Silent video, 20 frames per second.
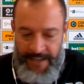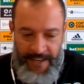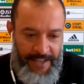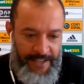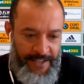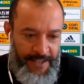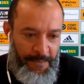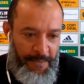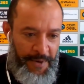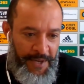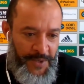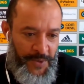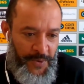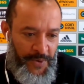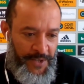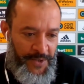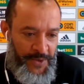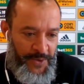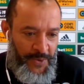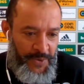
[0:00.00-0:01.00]
And the best
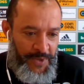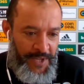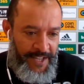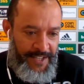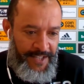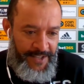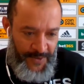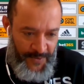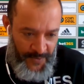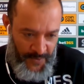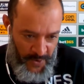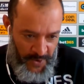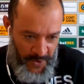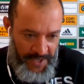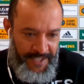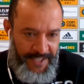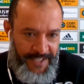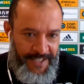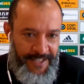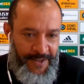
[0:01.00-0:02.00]
way to do that is
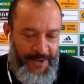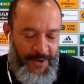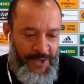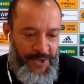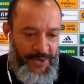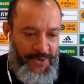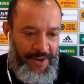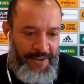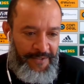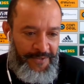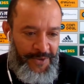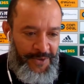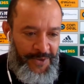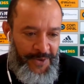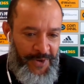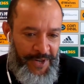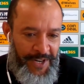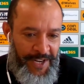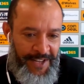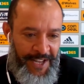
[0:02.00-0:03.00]
focus what you have to
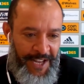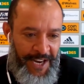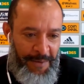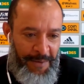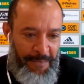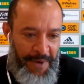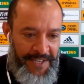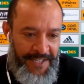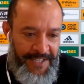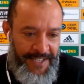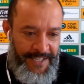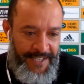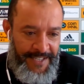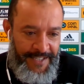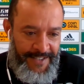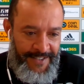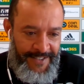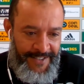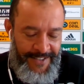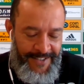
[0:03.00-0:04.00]
do on a daily
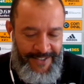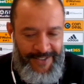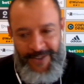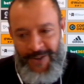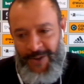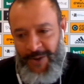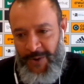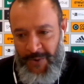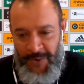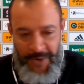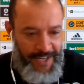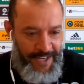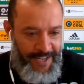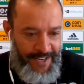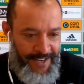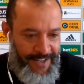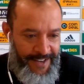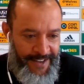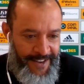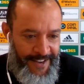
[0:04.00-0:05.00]
basis. Don't look
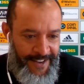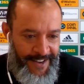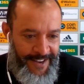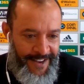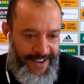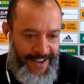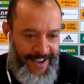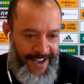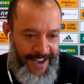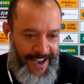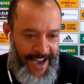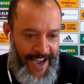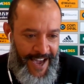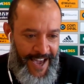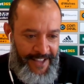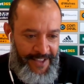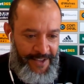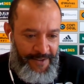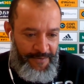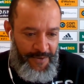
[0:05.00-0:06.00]

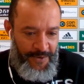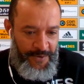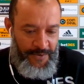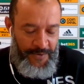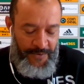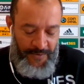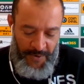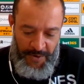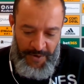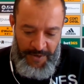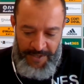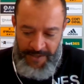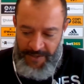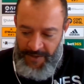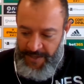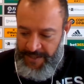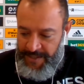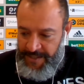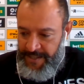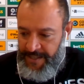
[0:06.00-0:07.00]
ahead of you. Focus
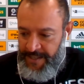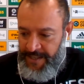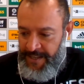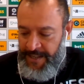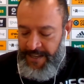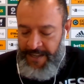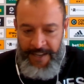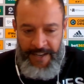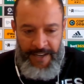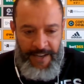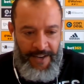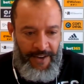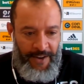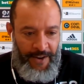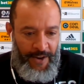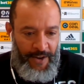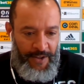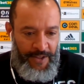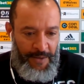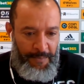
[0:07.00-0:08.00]
on
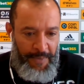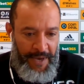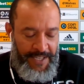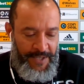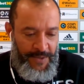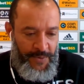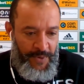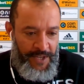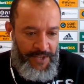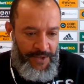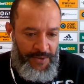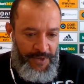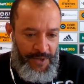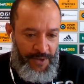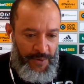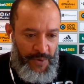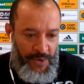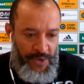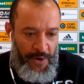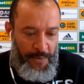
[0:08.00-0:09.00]
the best way to
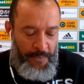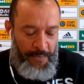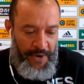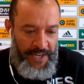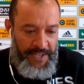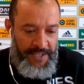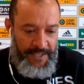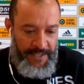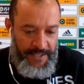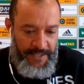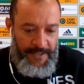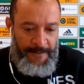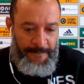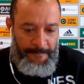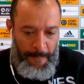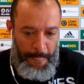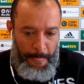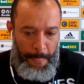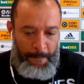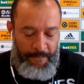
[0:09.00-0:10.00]
deal with your present.
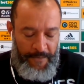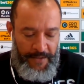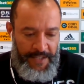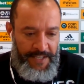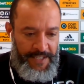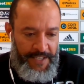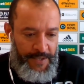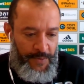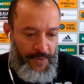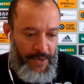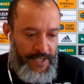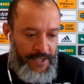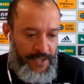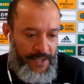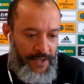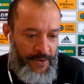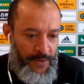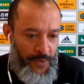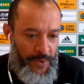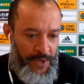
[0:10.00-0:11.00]
This is
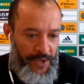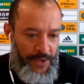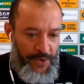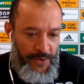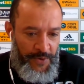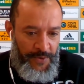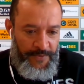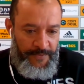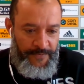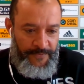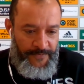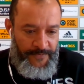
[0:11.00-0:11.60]
what we do.